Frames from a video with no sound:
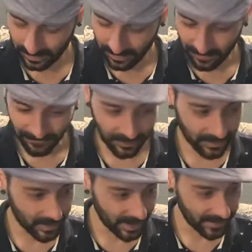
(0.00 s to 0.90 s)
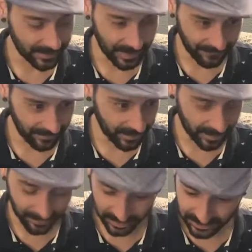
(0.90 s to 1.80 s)
I feel like you guys are definitely in a
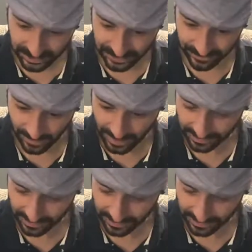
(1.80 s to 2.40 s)
relationship in the past